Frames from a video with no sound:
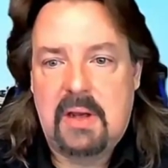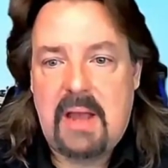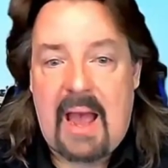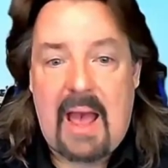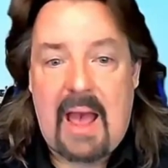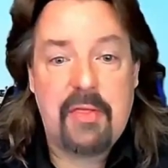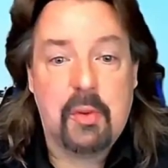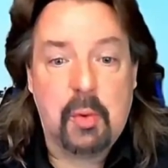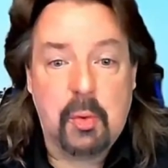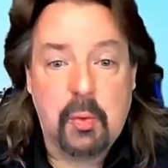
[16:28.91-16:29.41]

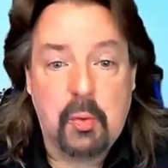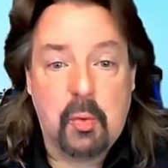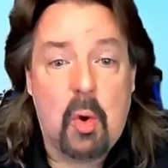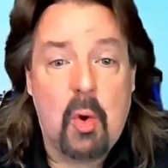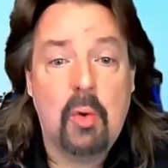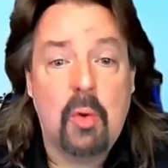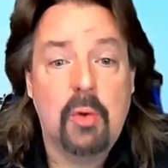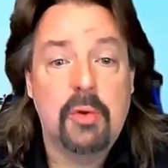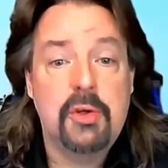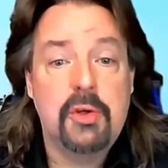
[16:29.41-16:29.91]
and the
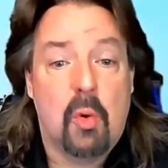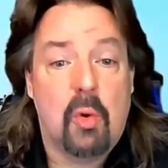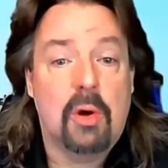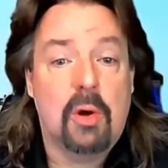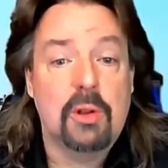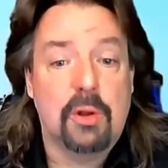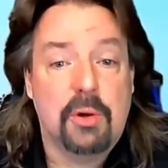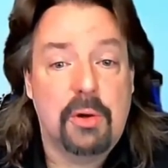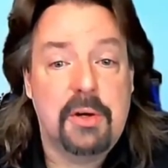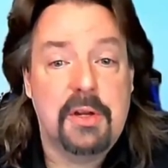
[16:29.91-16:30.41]
role your
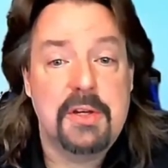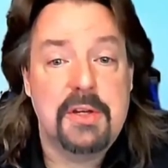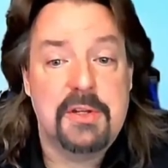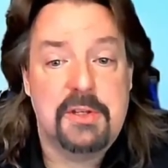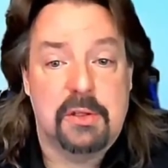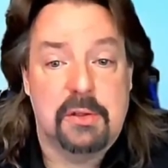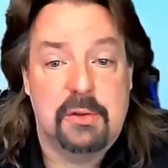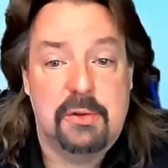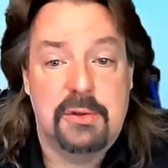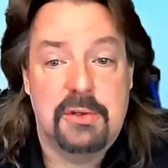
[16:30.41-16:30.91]
learning
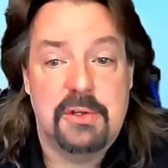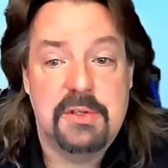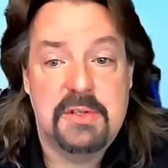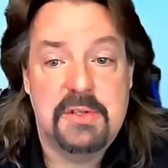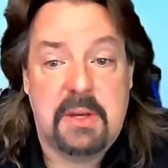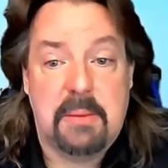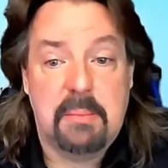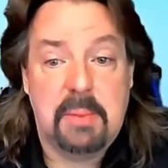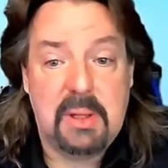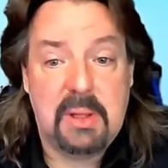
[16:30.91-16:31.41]
solutions
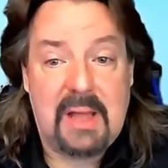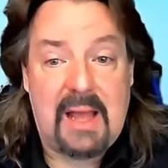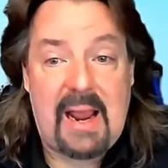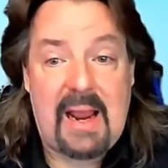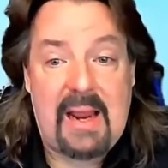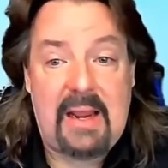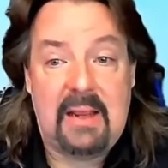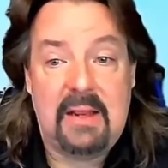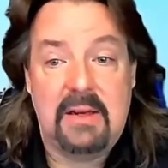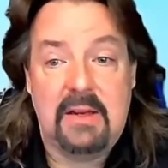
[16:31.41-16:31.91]
can
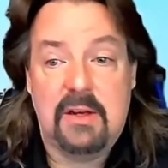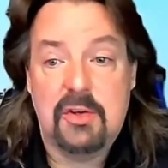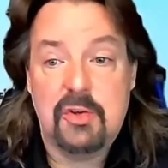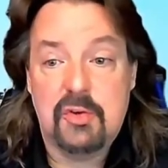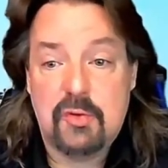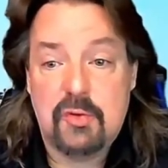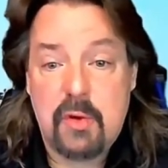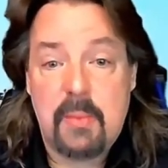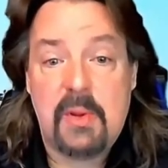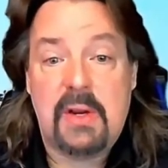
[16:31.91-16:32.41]
play in
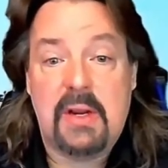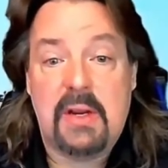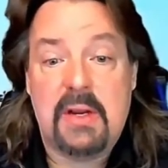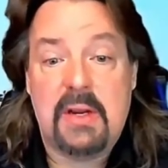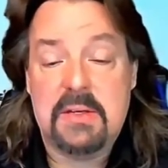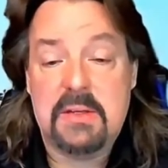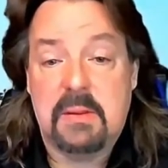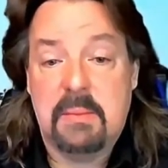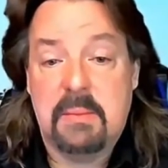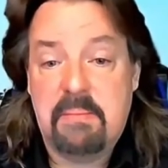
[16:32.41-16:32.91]
contributing
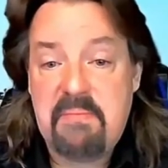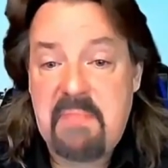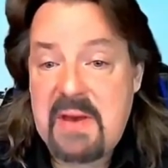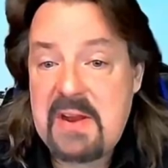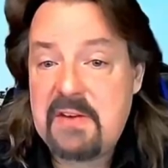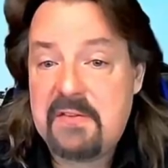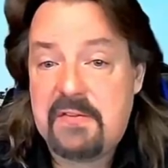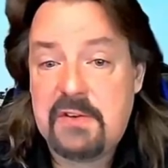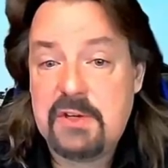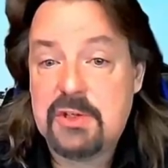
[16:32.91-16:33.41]
to the
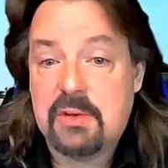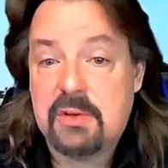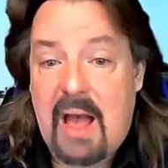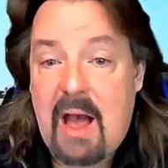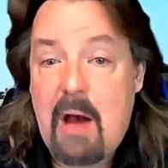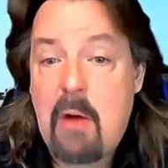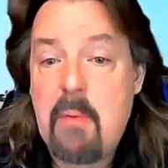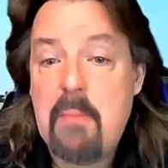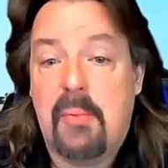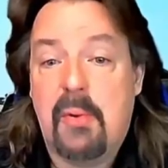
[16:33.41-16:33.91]
beneficial
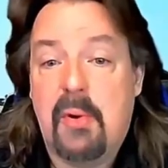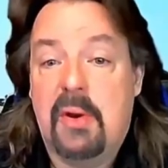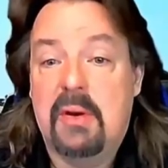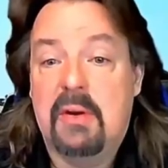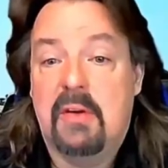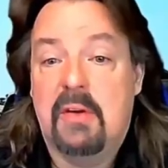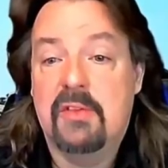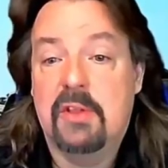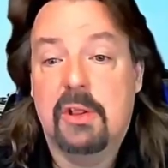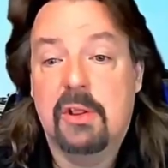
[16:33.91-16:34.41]
output
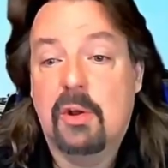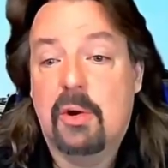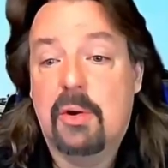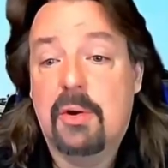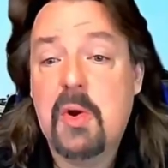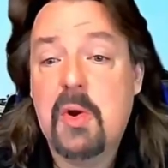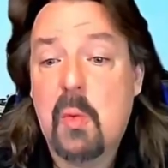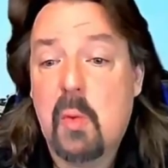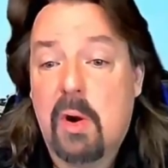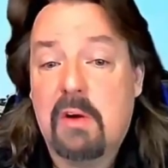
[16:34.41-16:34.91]
of the
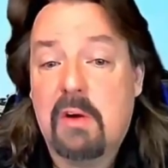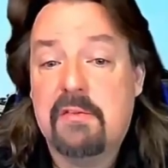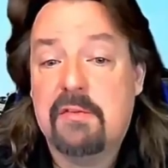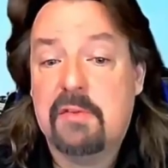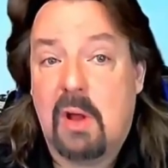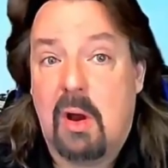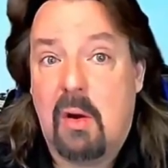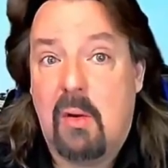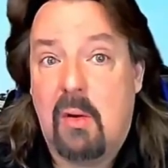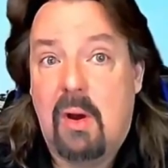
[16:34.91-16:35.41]
learning
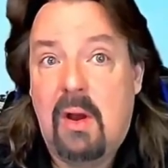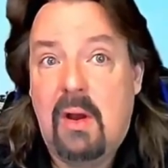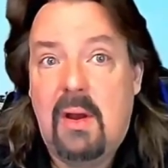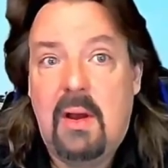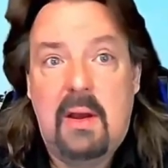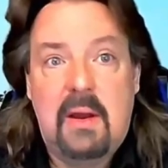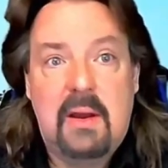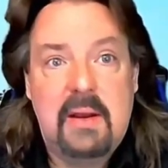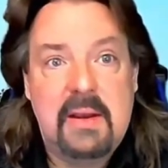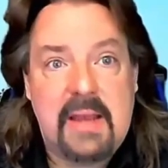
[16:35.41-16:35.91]
workflow
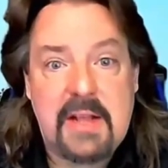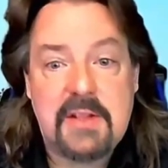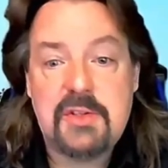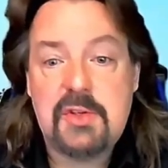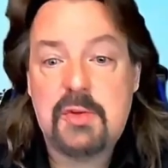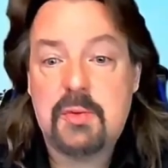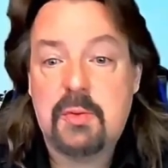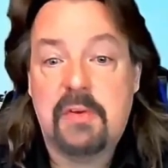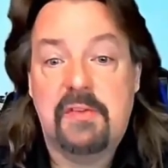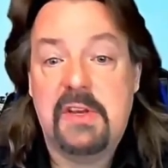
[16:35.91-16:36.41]

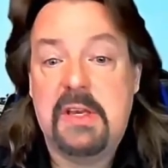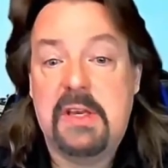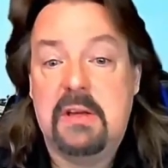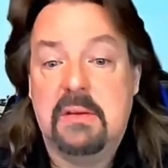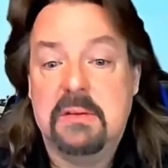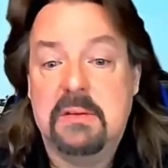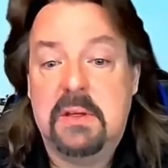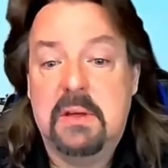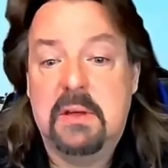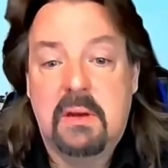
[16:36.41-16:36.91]
gets revealed.